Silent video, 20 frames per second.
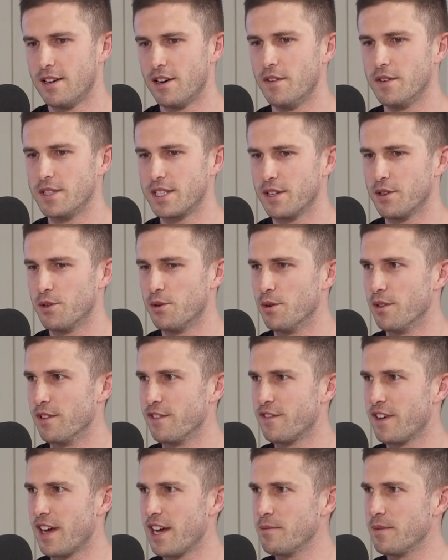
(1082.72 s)
obviously a Hall of
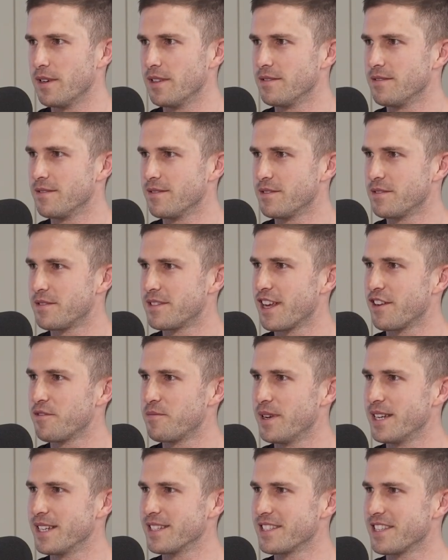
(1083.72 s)
Famer. Tough
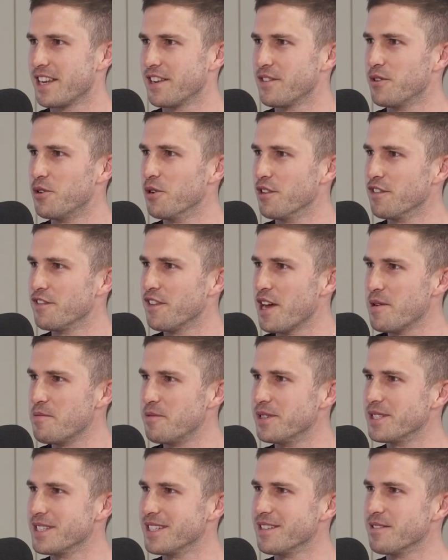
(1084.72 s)
being a son of a Hall of
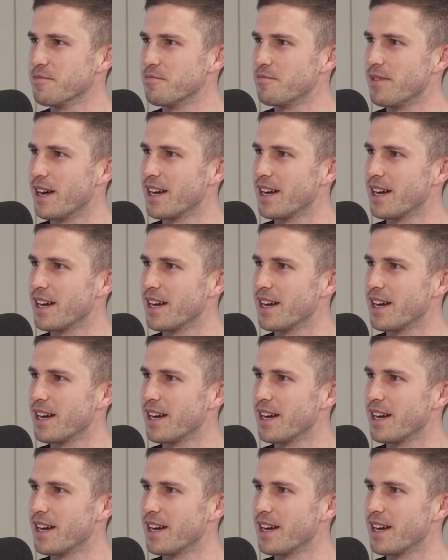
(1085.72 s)
Famer, isn't it,